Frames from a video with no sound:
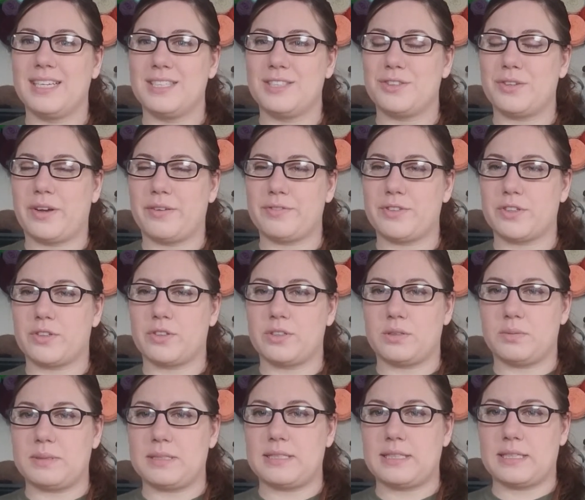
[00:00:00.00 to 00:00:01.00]
So after
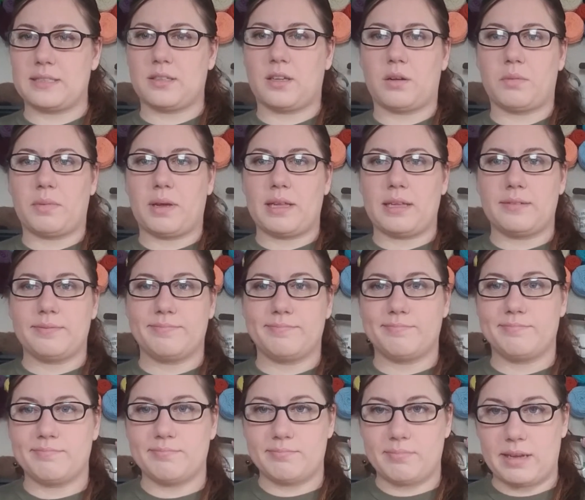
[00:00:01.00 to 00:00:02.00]
Christmas, that's on my
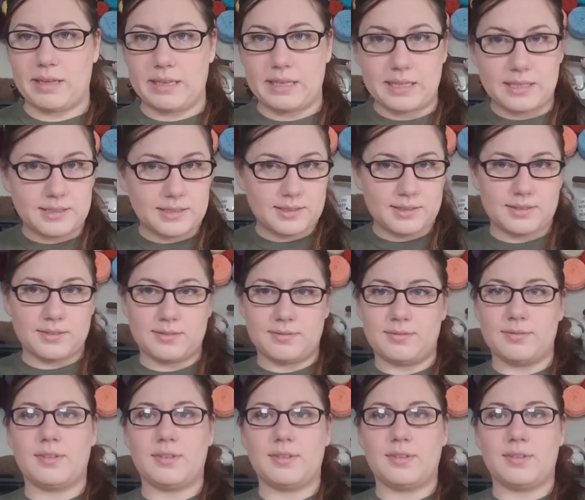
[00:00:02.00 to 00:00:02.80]
list.